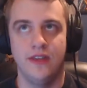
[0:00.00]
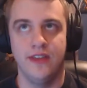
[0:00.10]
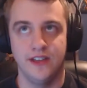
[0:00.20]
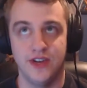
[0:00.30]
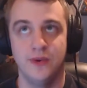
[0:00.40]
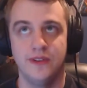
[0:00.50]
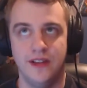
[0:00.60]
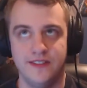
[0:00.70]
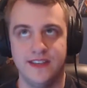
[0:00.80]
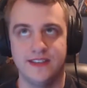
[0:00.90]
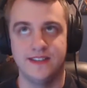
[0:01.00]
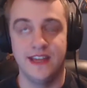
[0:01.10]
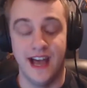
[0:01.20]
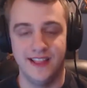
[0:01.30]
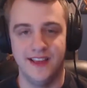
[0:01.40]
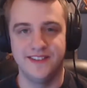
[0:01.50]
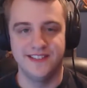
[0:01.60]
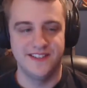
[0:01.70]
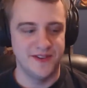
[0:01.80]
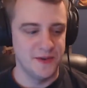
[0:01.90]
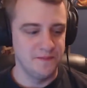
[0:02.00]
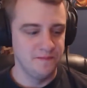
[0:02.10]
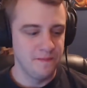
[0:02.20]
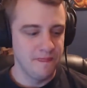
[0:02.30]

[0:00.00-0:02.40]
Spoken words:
think Joe would love this, and I loved it too.